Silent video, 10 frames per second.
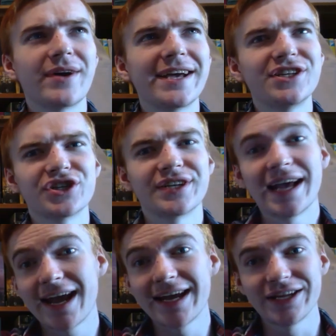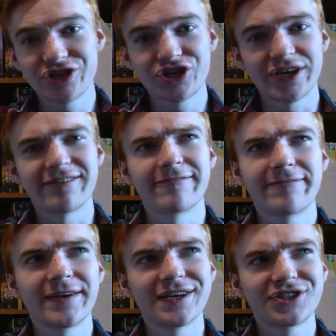Agent H in
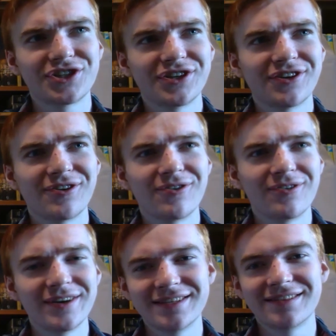Fish, you know?